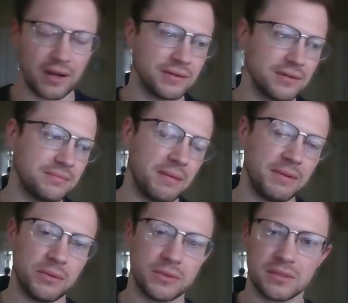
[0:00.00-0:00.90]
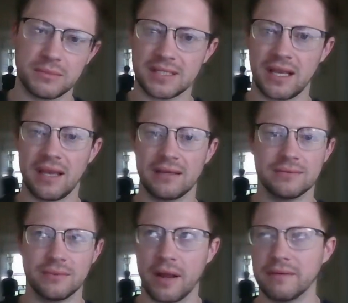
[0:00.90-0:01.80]
Let's again,
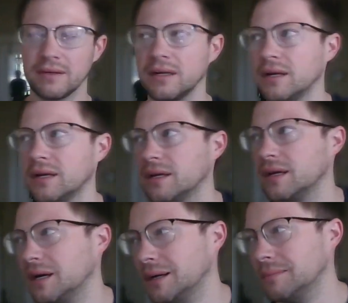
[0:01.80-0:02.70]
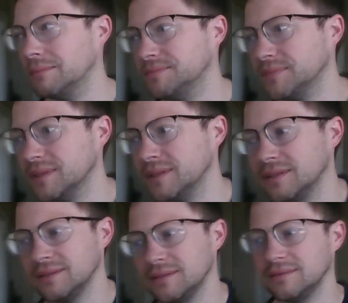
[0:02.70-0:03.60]
we've waited this long. Let's wait 7 to
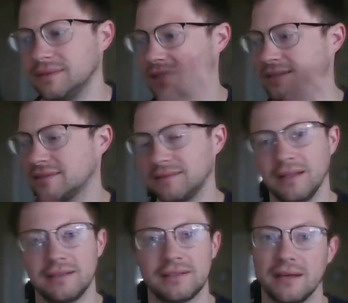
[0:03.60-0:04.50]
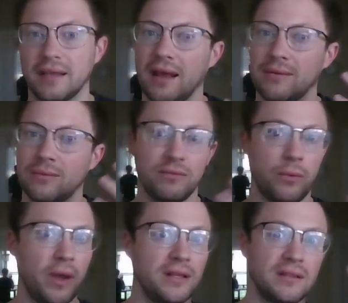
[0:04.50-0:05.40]
10 more days. And
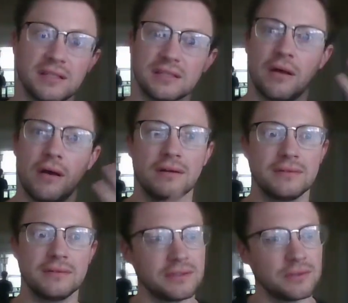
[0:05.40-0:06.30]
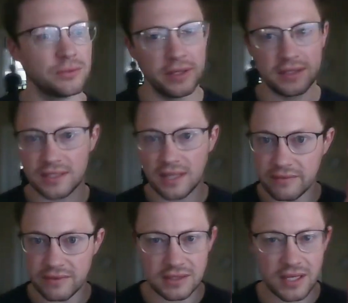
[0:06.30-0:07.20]
then he didn't get it in the mail.
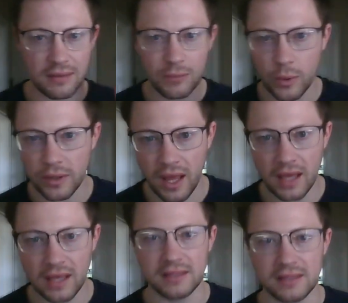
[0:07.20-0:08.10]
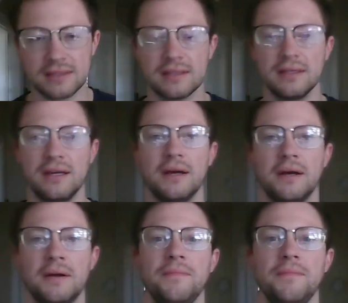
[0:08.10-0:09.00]
So then at that point, it's like,
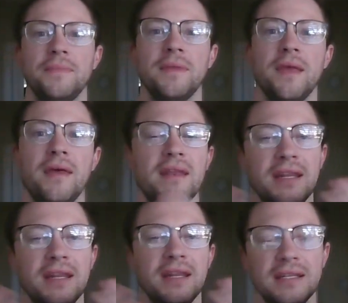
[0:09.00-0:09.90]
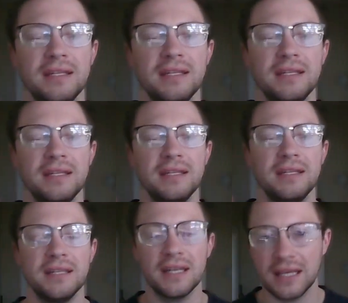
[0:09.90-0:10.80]
okay, clearly something's not
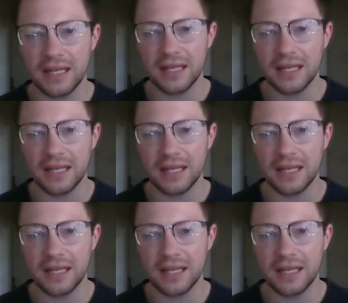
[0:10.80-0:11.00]
adding up.